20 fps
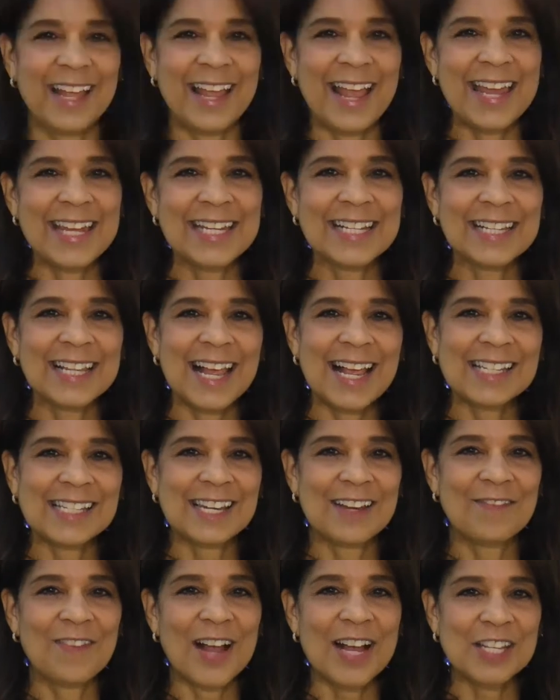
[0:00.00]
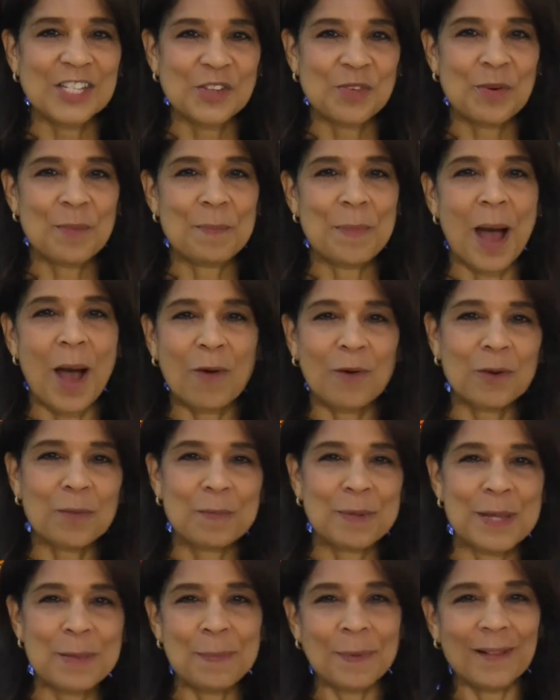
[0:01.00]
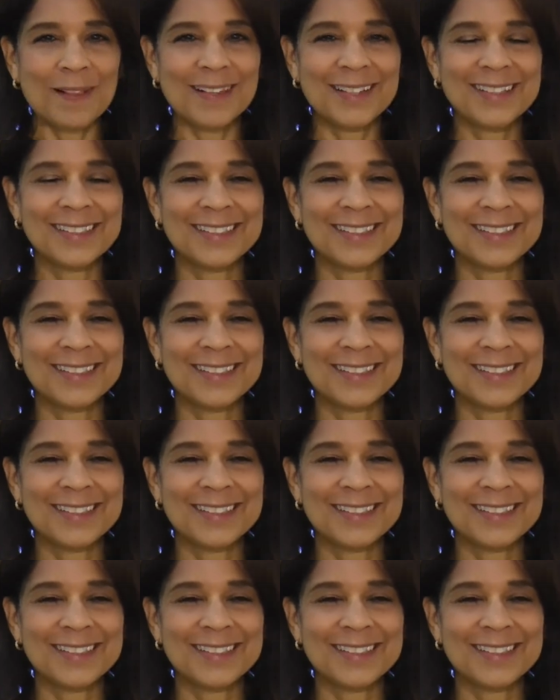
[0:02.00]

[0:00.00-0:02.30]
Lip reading: Any last advice to empower people?